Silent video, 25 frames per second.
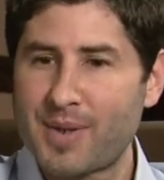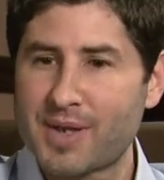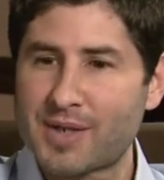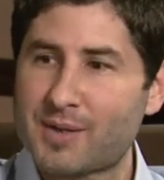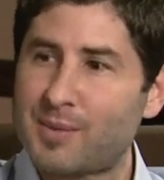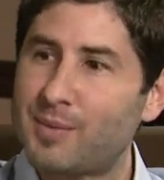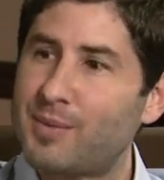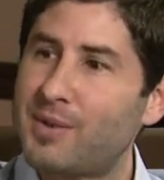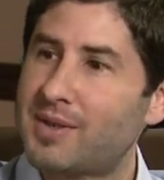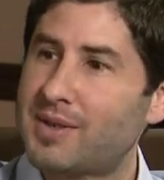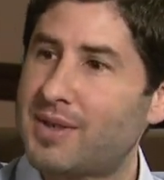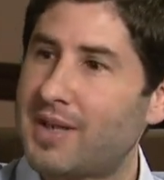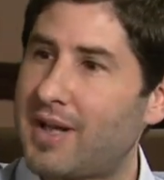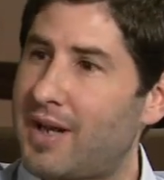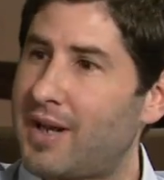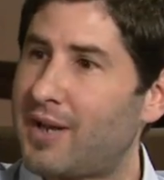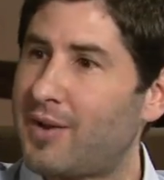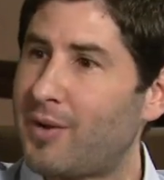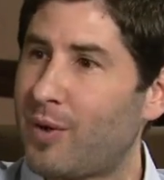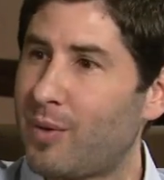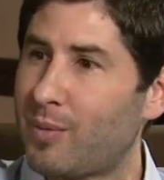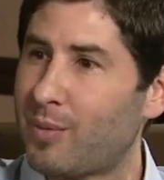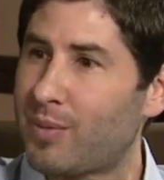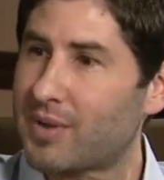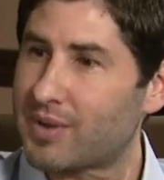picture books and
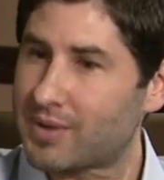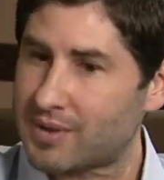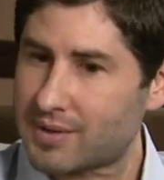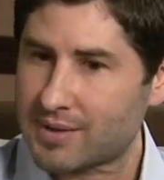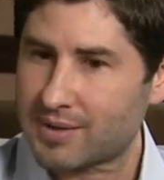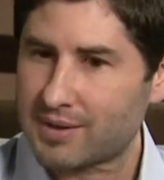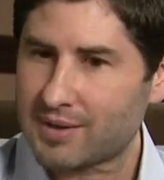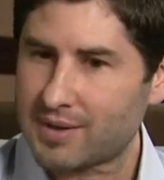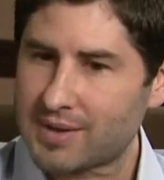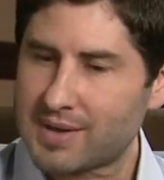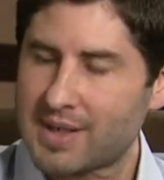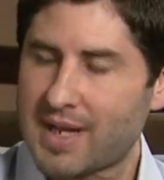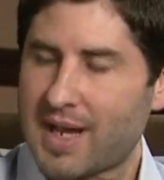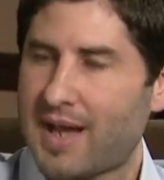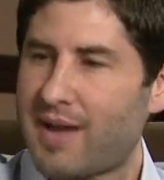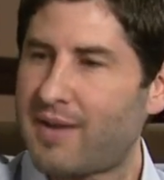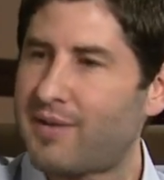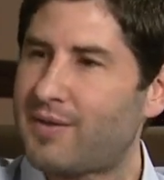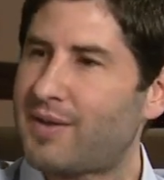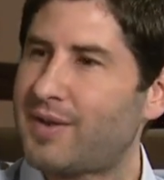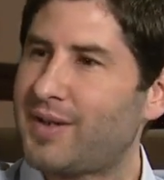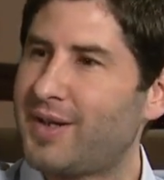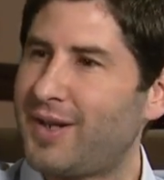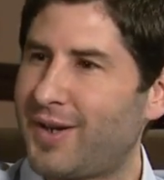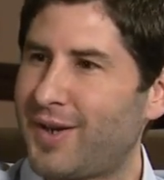adult books because I have,
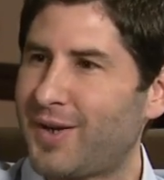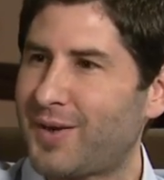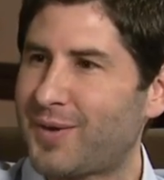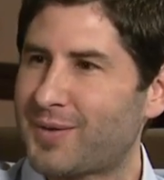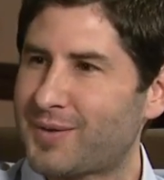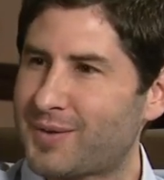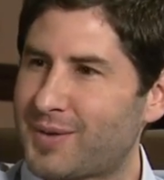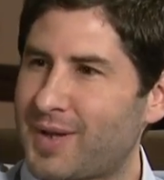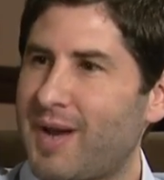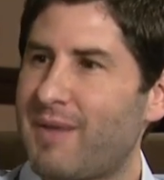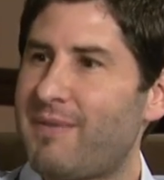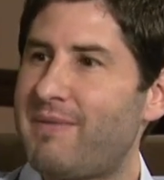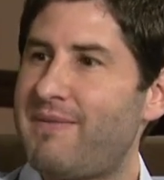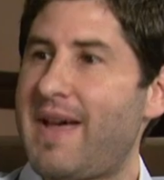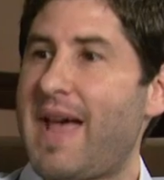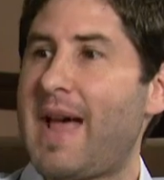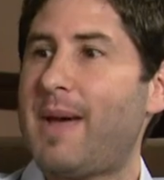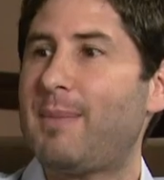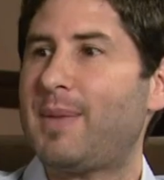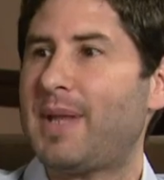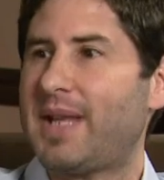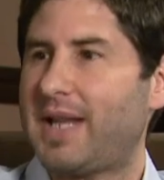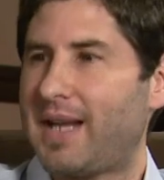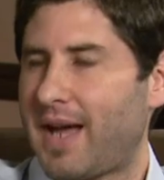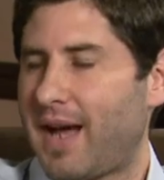you know, a
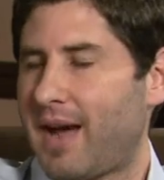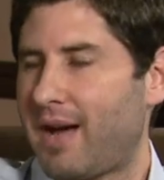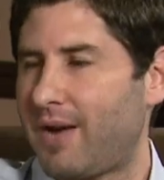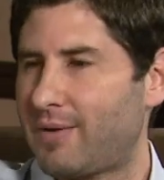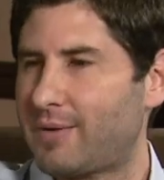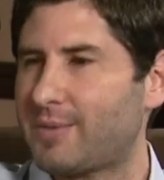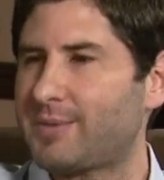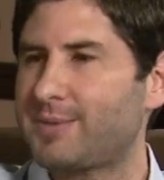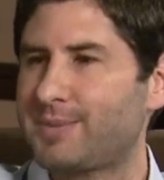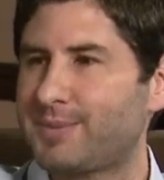family now.